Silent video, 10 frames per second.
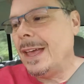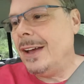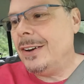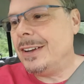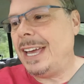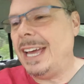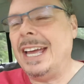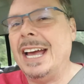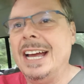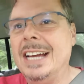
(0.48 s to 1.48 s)
Okay
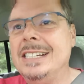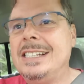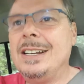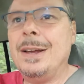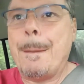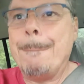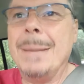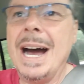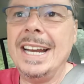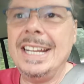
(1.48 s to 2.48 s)
guys,
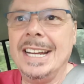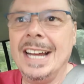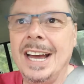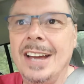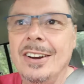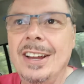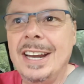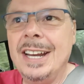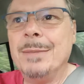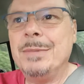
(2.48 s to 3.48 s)
Marty and I are
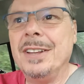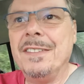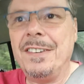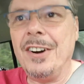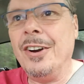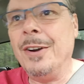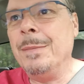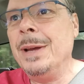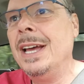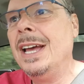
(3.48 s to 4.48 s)
headed up to the
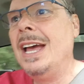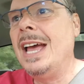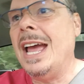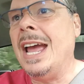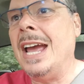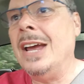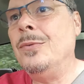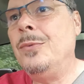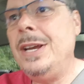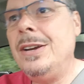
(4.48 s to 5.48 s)
farm
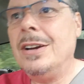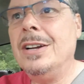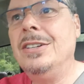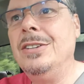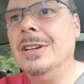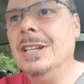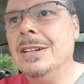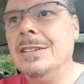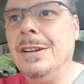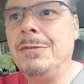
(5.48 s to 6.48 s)
and we are going to do a
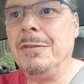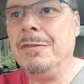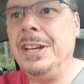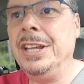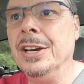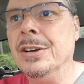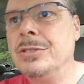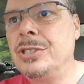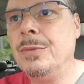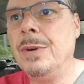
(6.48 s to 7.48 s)
little different video.
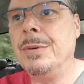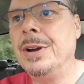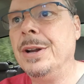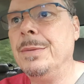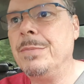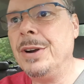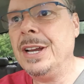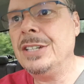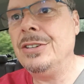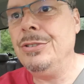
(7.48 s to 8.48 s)
So what we're going to
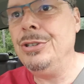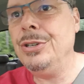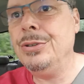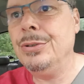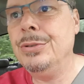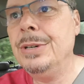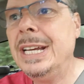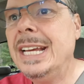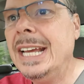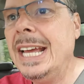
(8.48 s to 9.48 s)
bring to you
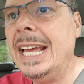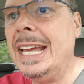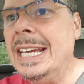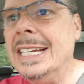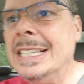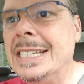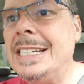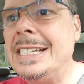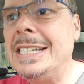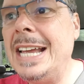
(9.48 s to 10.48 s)

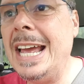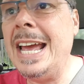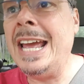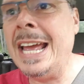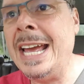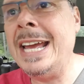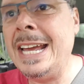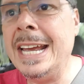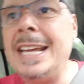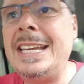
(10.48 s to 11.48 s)
is a